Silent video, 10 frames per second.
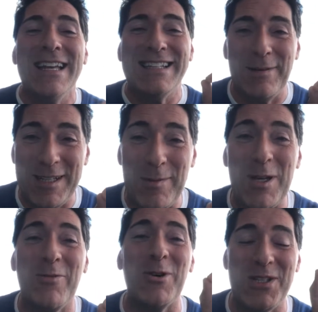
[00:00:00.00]

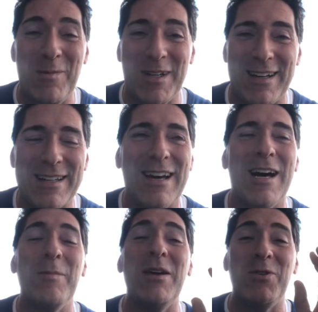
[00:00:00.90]

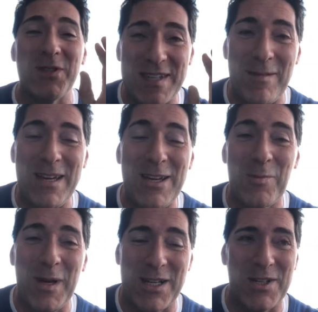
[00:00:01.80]
tbtbinfo@gmail.com. If you send me your
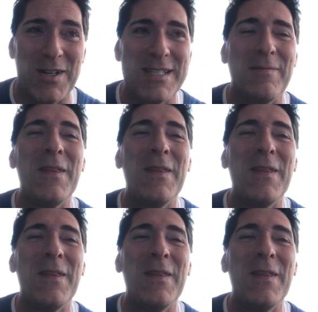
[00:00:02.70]
pictures